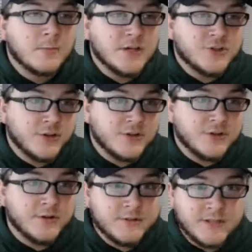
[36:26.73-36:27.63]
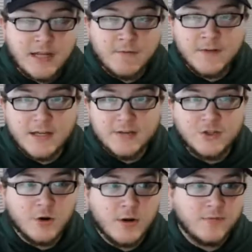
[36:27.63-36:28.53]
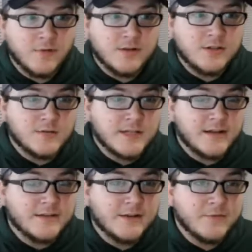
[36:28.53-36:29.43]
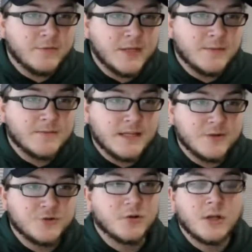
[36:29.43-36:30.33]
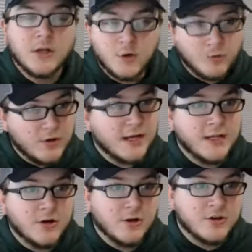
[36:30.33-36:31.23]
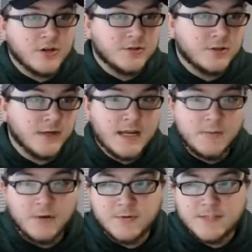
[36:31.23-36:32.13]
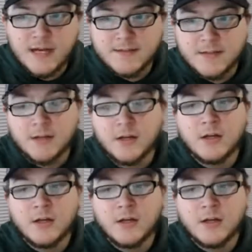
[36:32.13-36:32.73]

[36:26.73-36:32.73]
Make sure to tune into the MVS show every Tuesday at 7 p.m. Central, right here on YouTube at Game on Wisconsin.